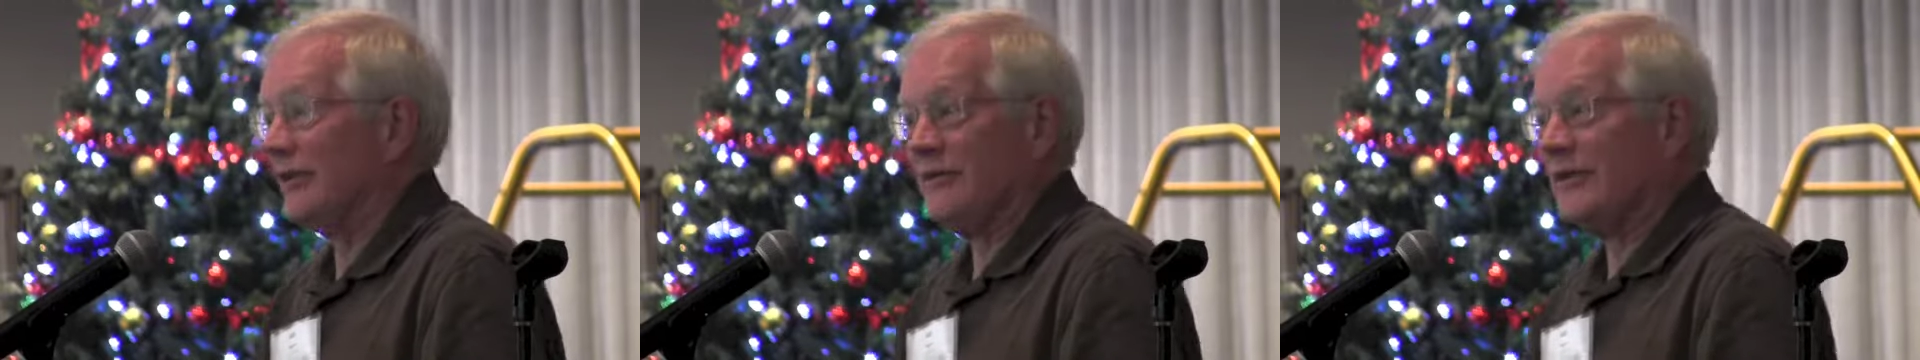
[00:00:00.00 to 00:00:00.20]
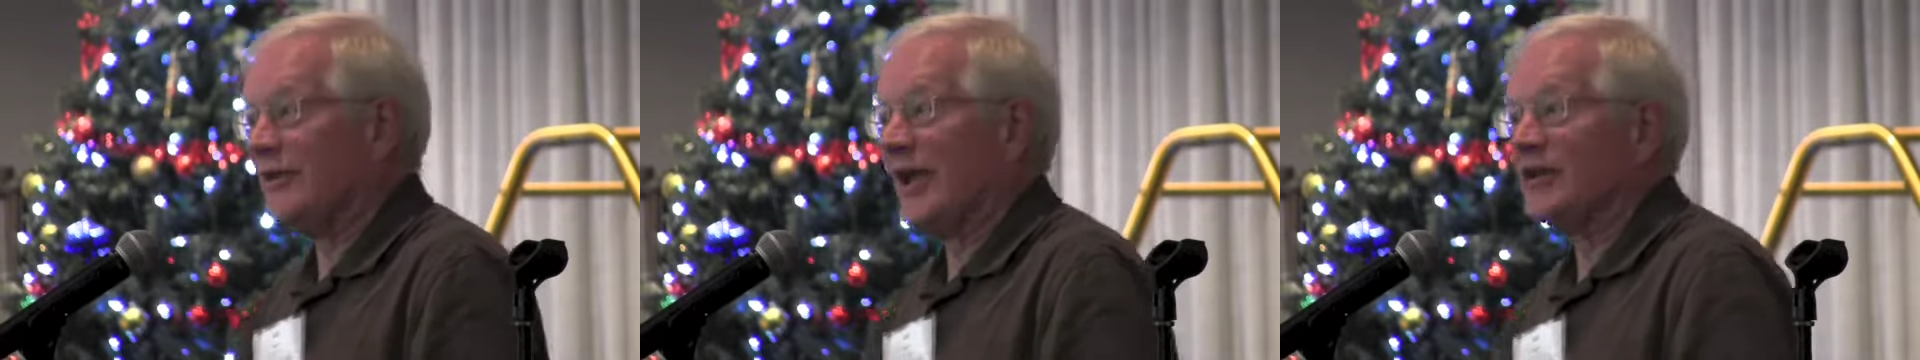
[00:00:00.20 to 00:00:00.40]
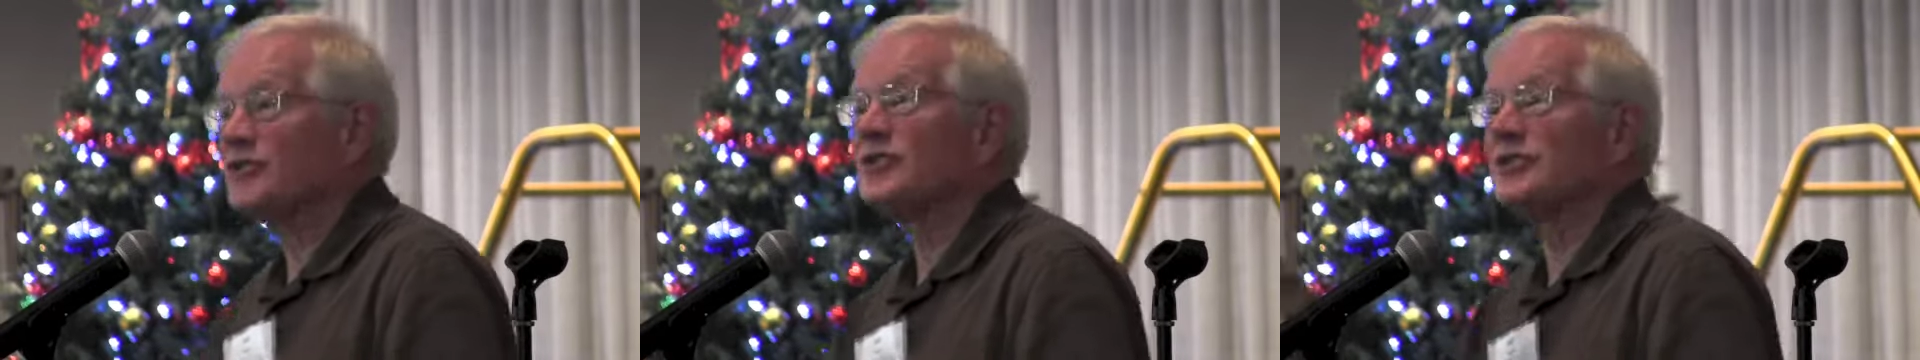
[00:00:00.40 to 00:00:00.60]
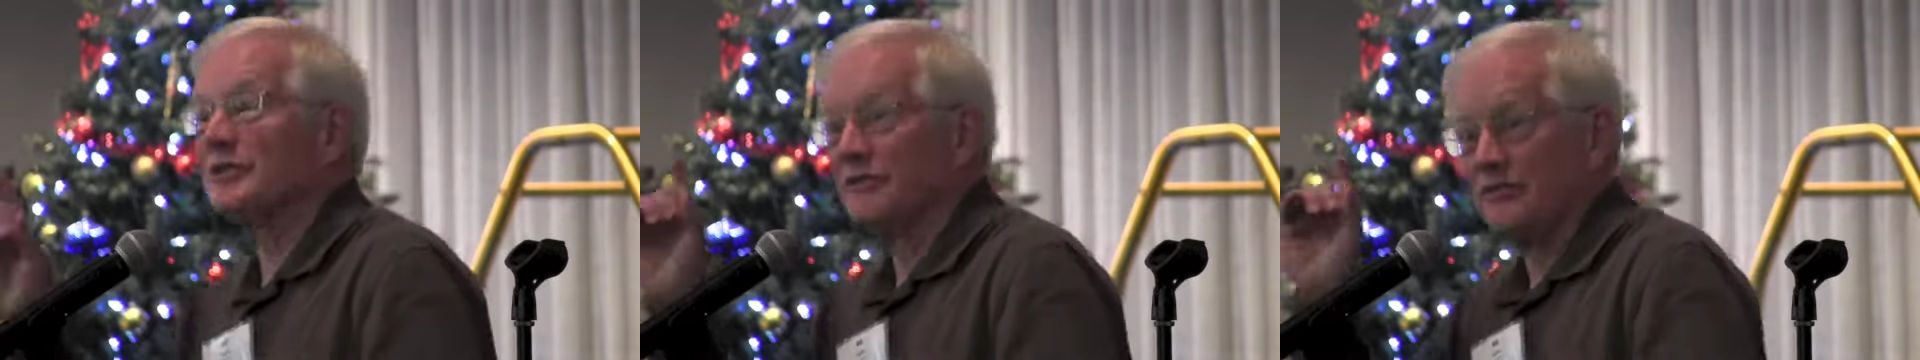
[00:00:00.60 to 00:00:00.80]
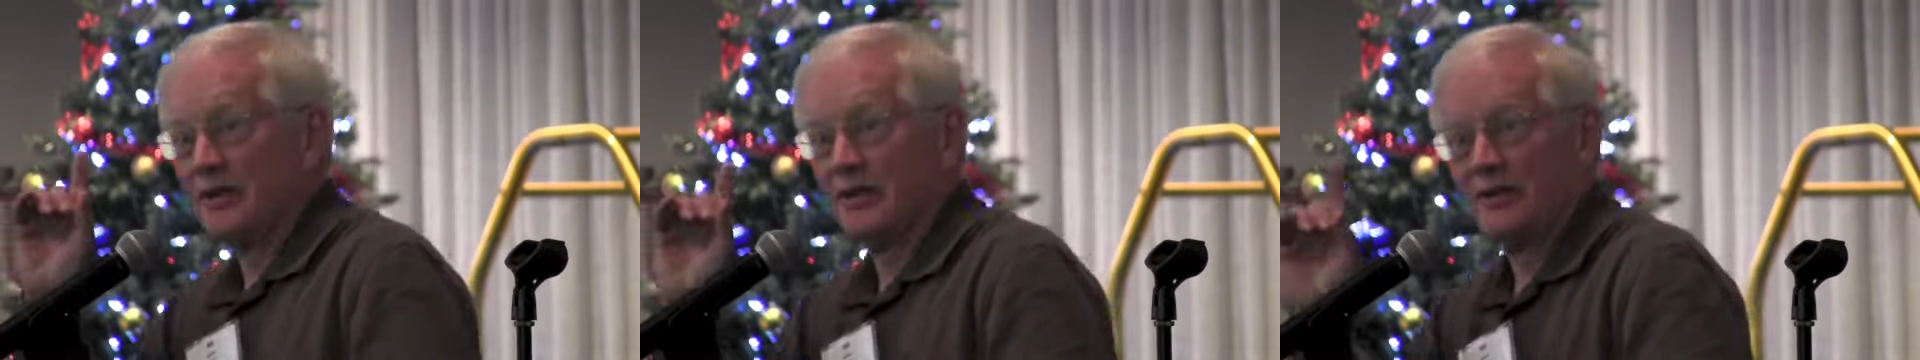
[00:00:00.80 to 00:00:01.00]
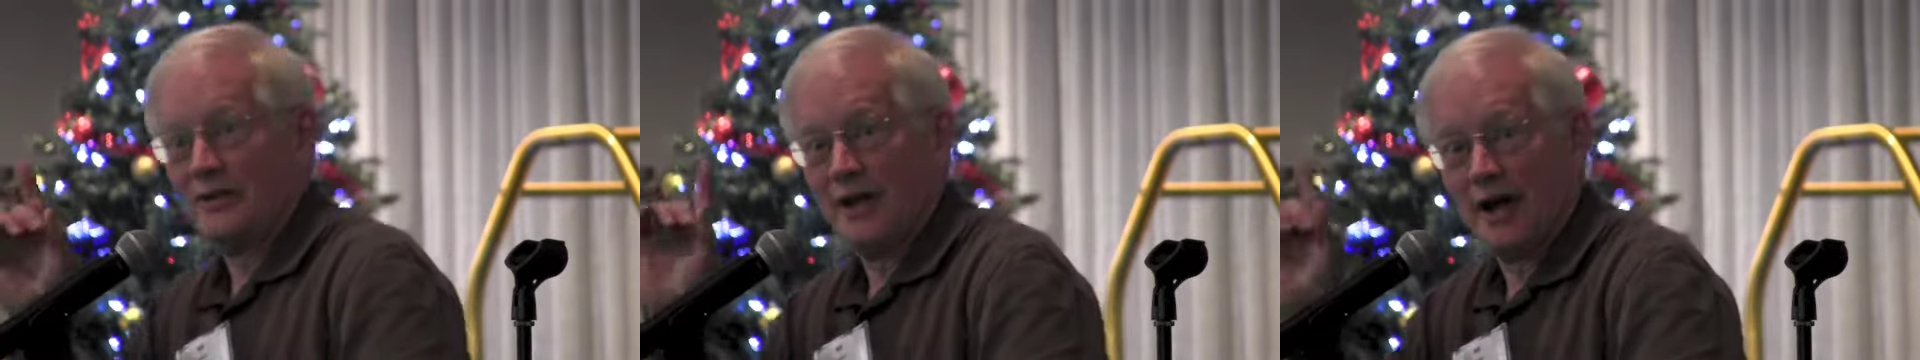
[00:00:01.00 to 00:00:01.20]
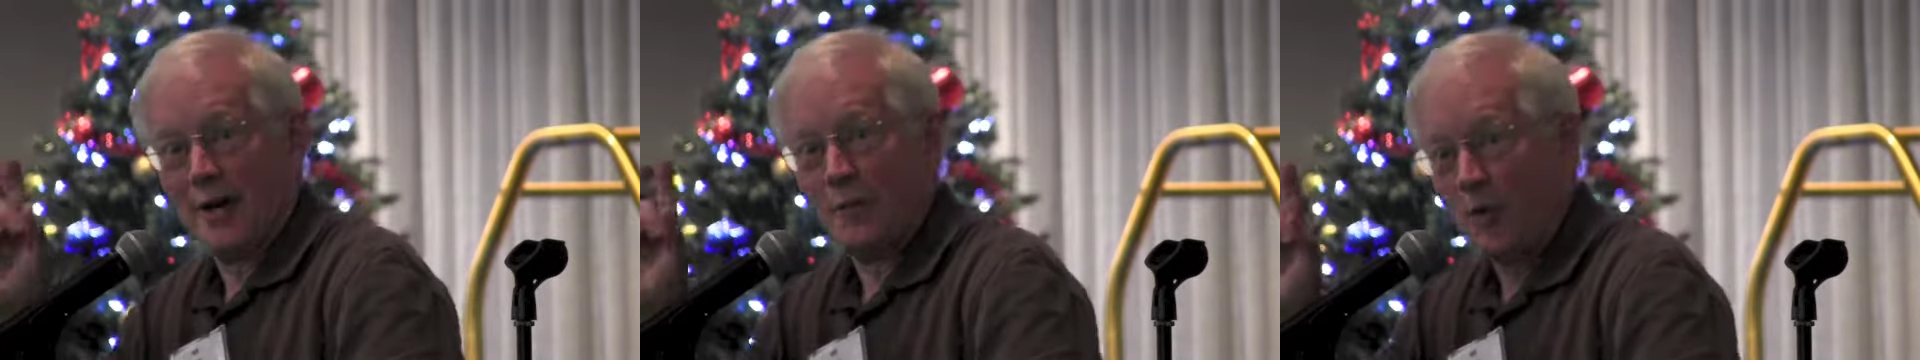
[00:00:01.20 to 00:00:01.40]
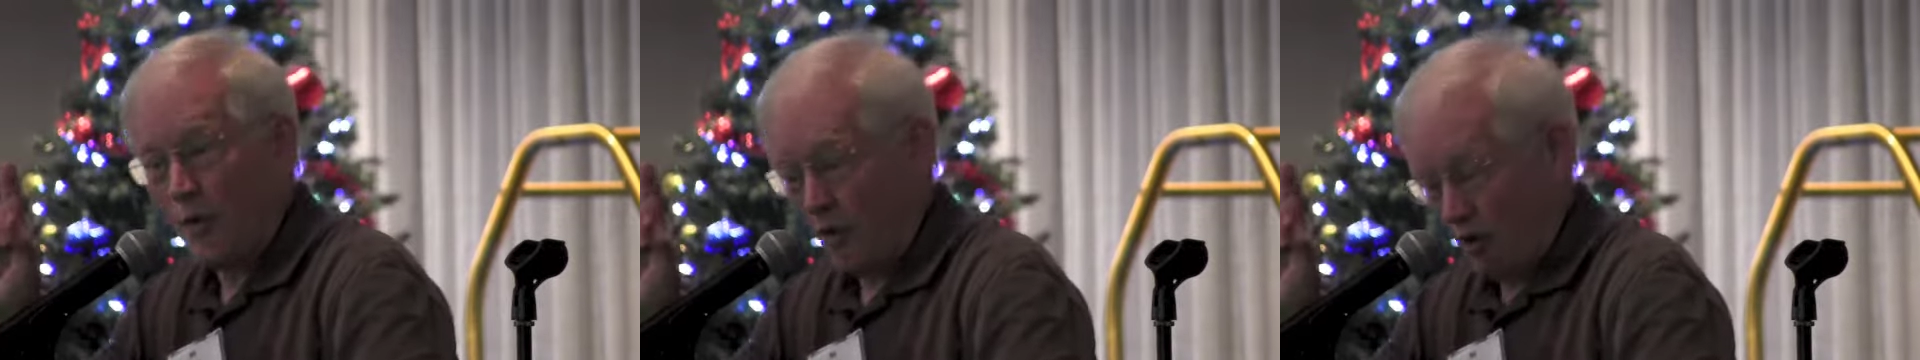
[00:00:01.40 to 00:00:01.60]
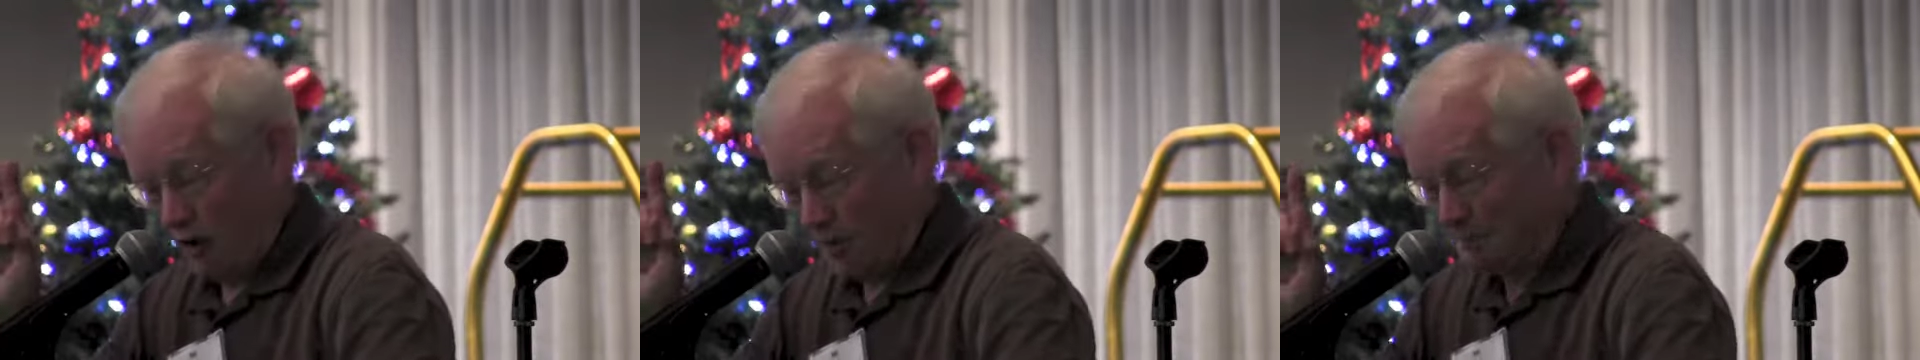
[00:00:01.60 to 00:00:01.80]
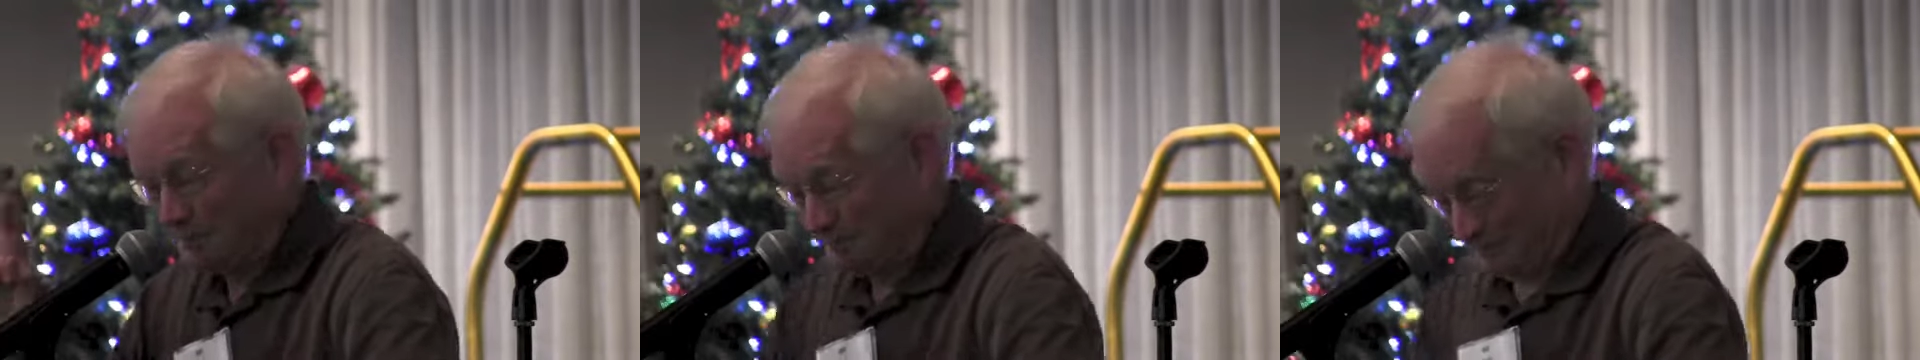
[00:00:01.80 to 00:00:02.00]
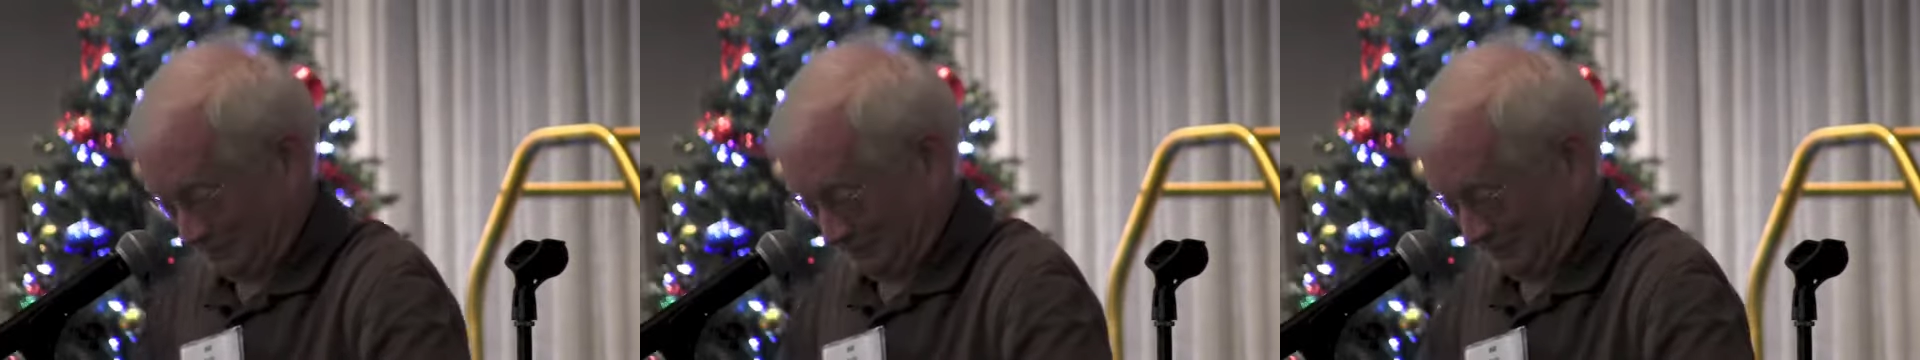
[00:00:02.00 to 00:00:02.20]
and that's the Vietnam War.